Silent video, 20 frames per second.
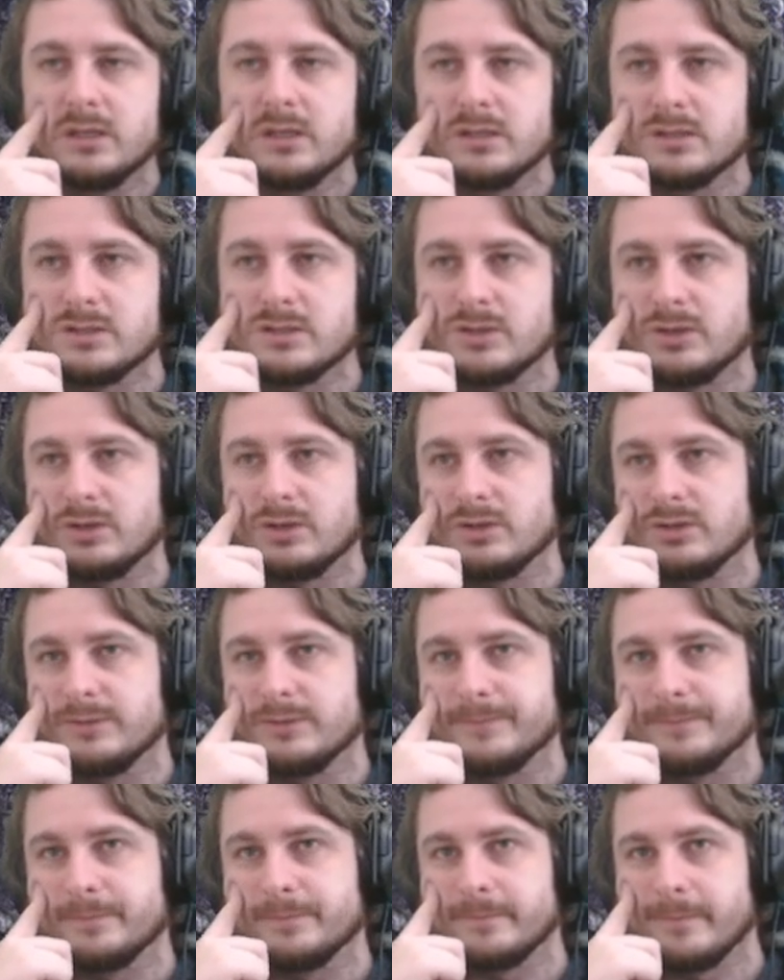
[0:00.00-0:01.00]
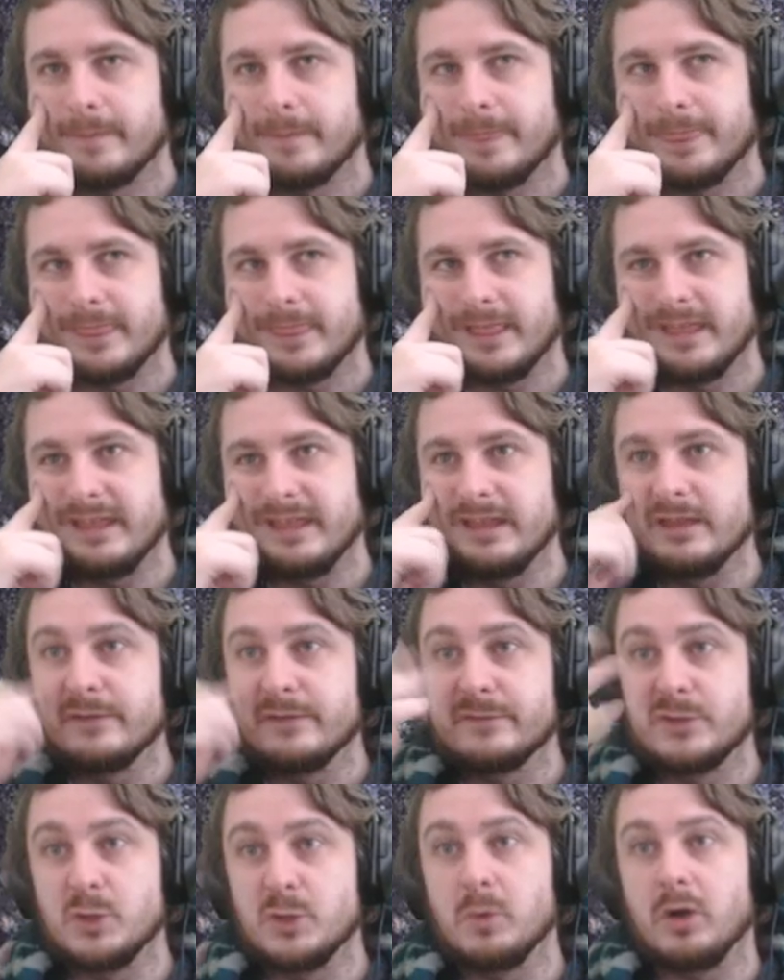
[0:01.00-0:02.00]
So
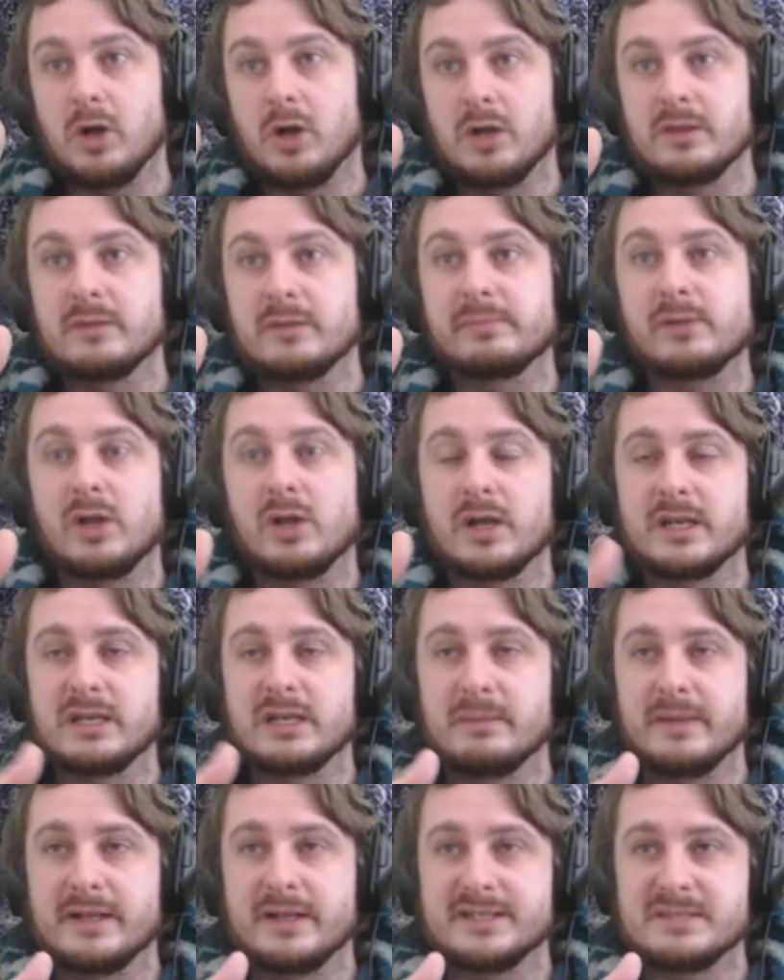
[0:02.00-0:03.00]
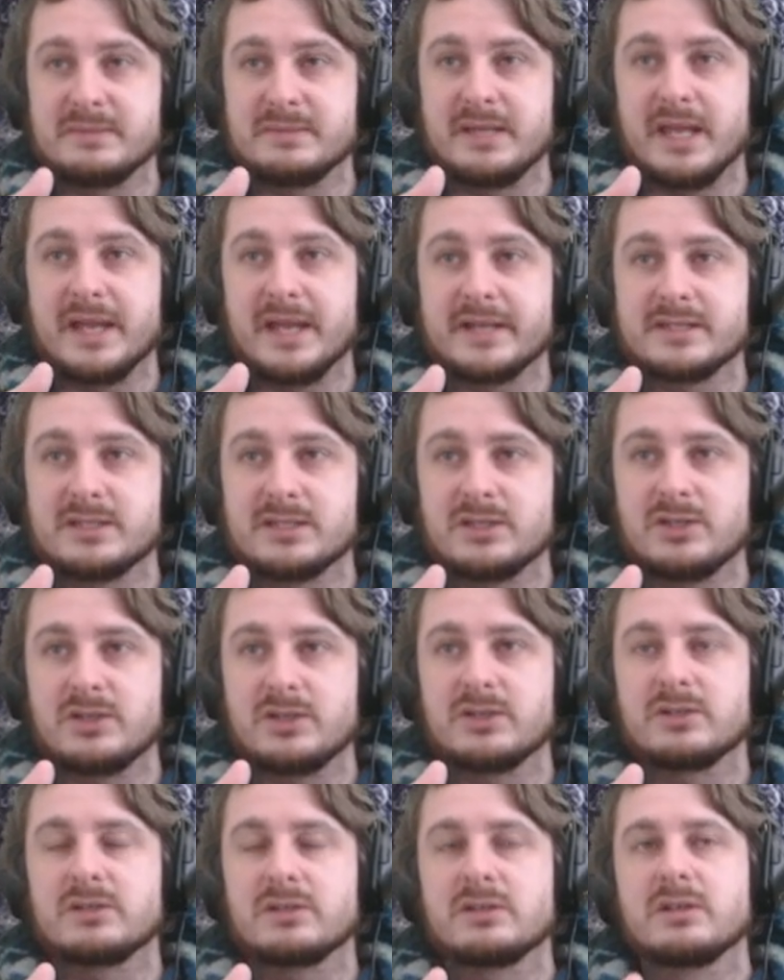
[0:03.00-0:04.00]
if you were on the block and about to be
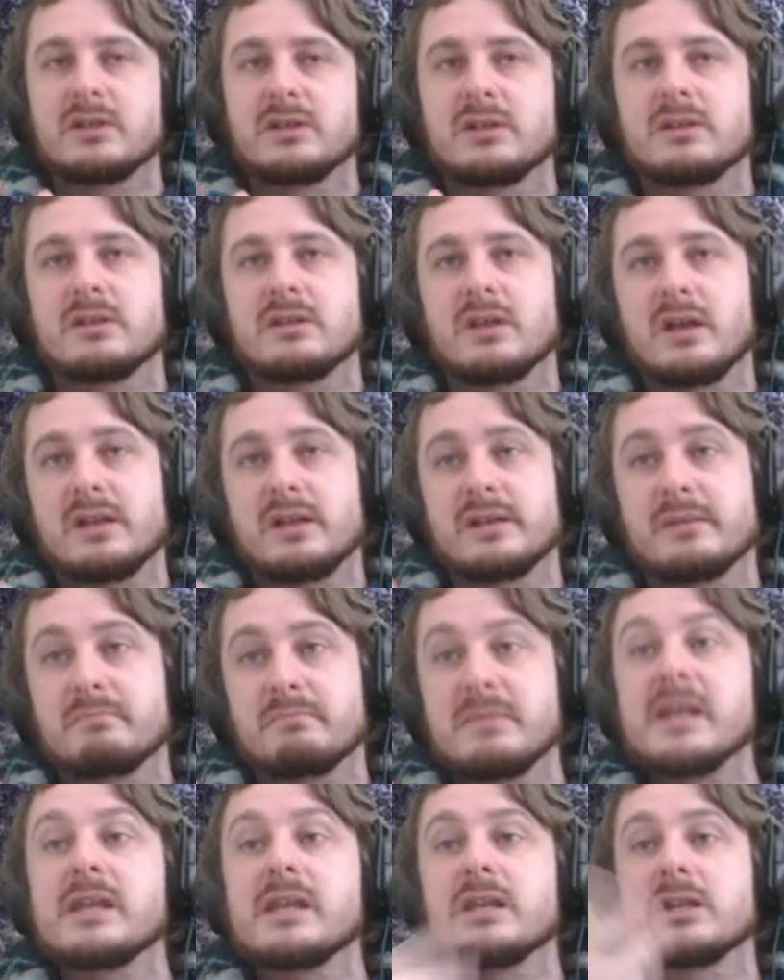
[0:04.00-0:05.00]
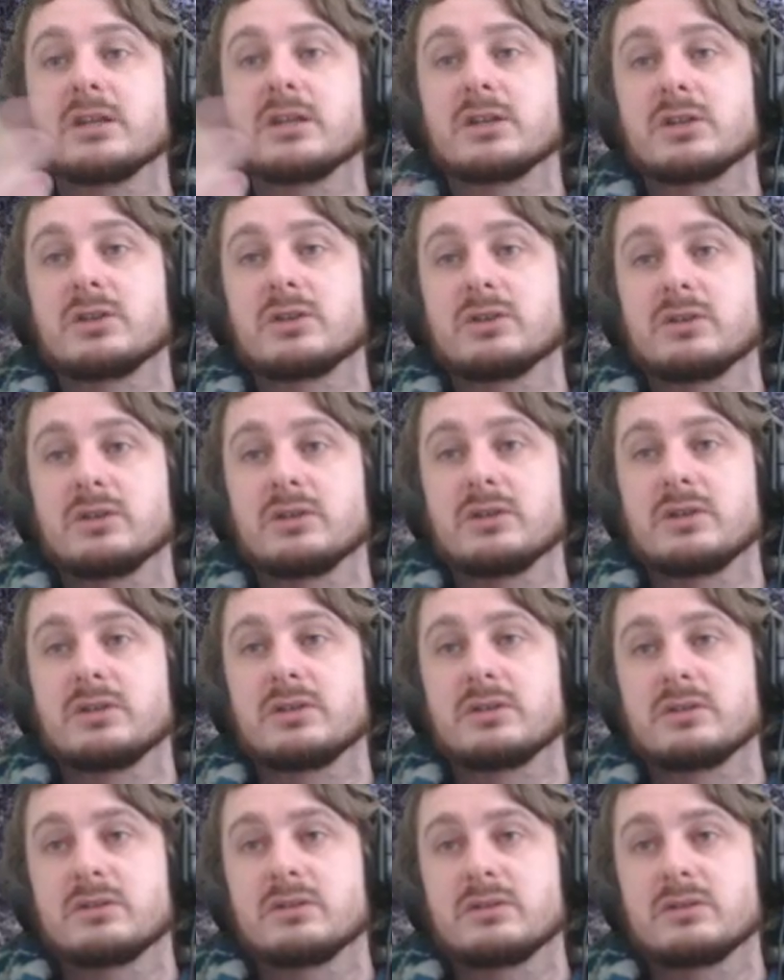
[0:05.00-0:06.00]
executed, a minion could,
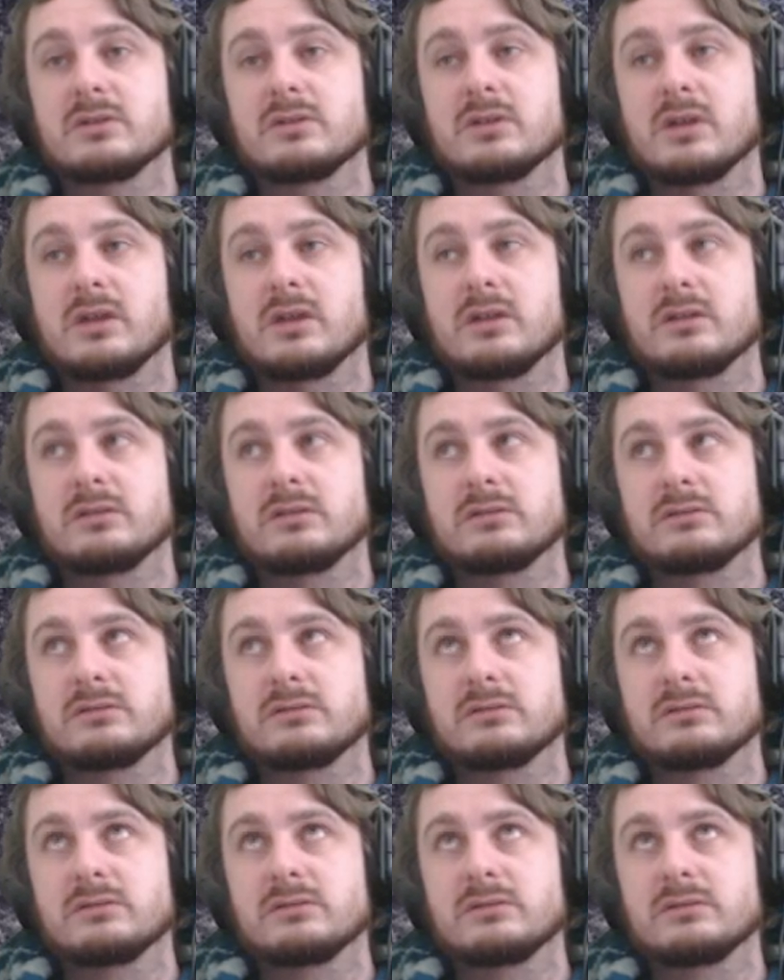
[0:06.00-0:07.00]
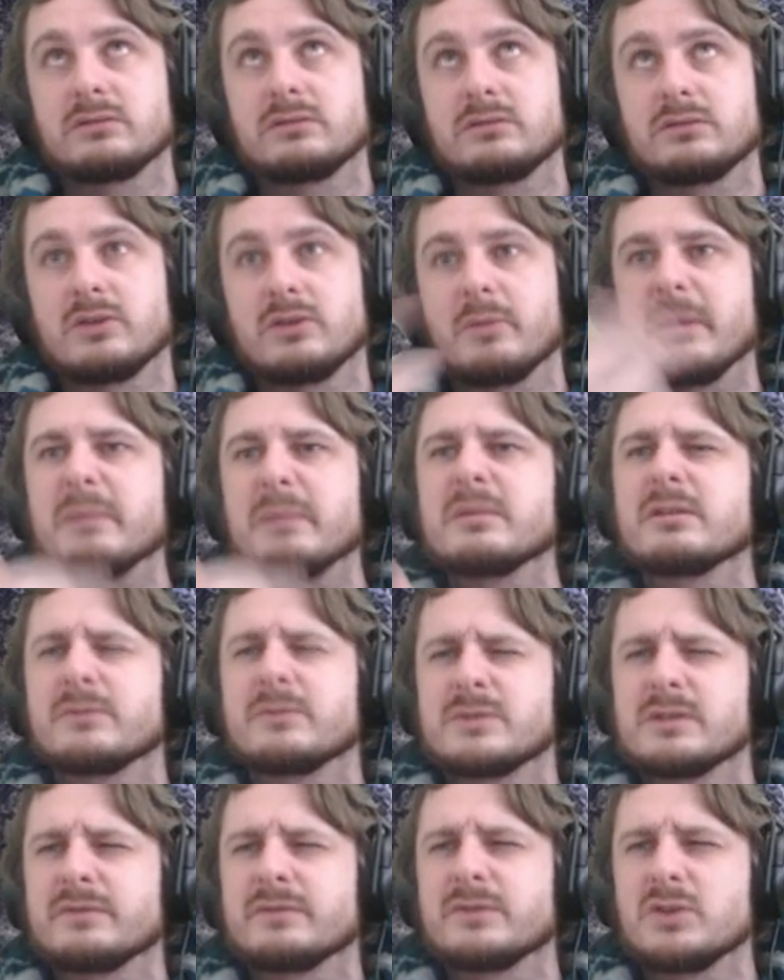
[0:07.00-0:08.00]
no, maybe it
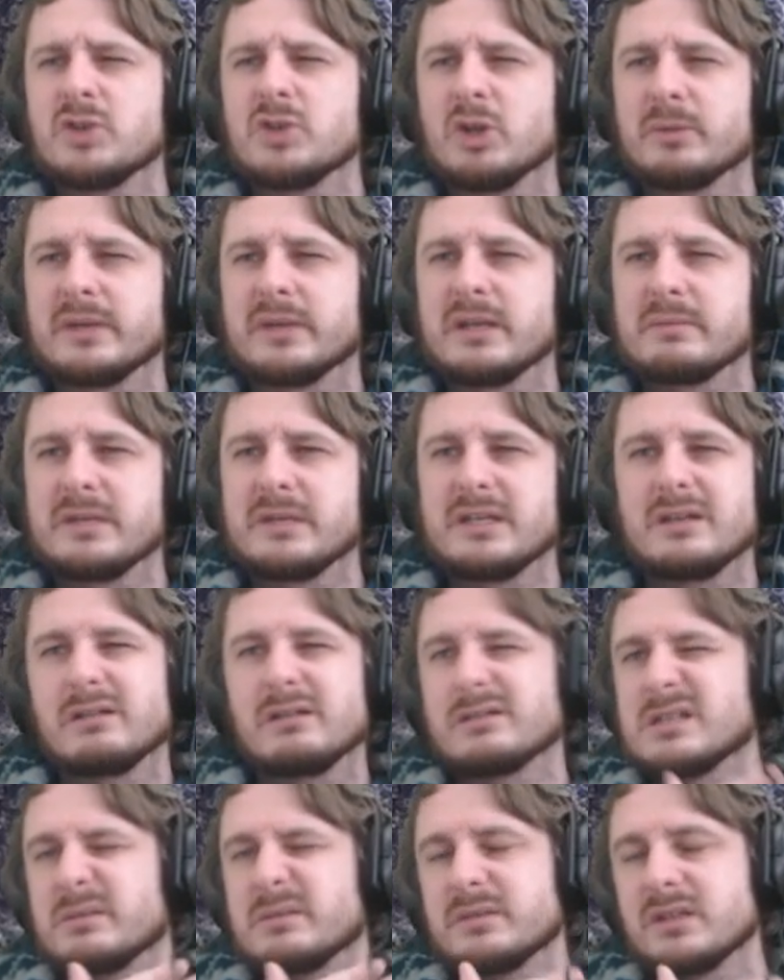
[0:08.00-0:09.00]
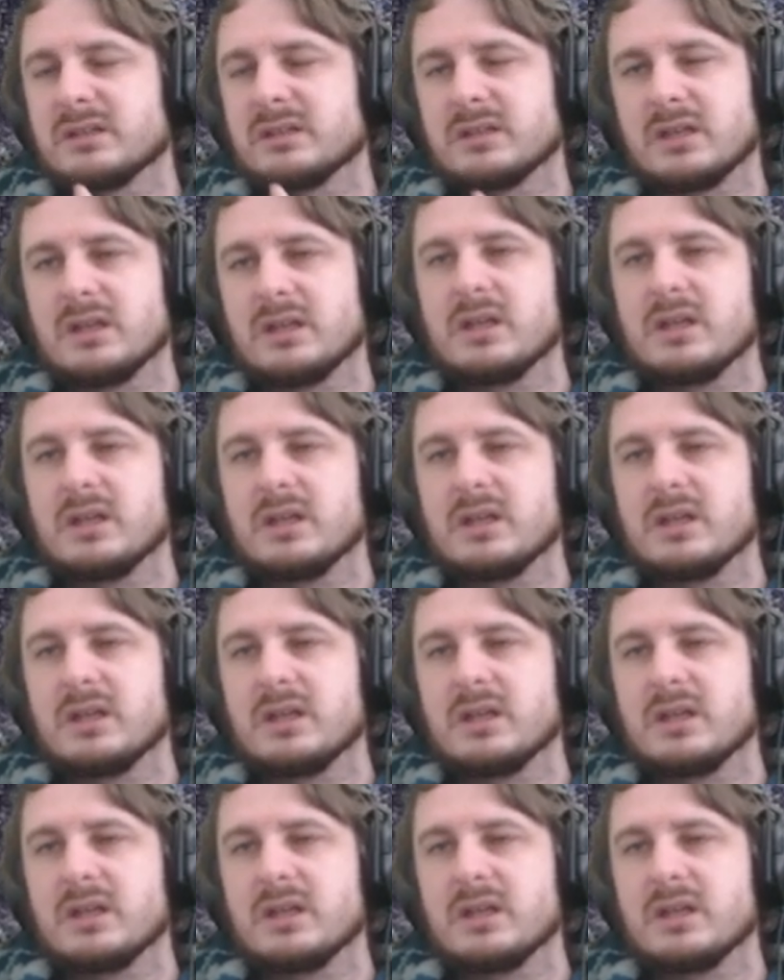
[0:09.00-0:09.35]
was if you nominated minion or something like that.